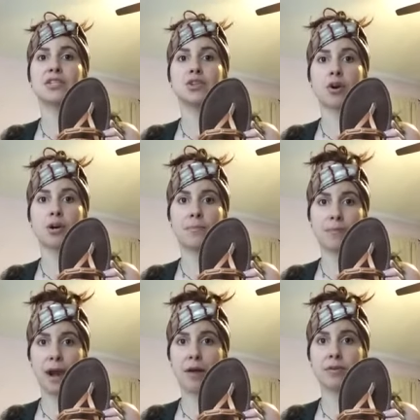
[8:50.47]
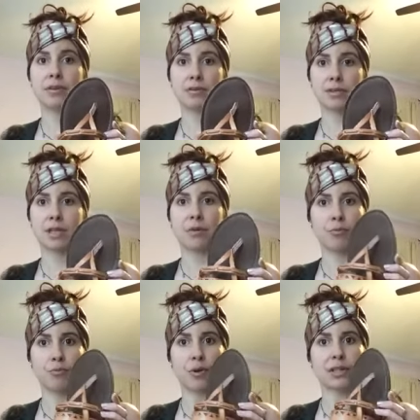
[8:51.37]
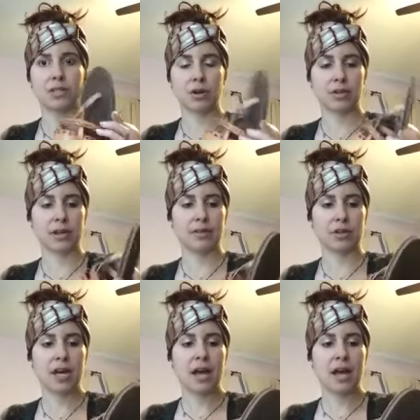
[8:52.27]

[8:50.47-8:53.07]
dark brown. It looks like really dark leather.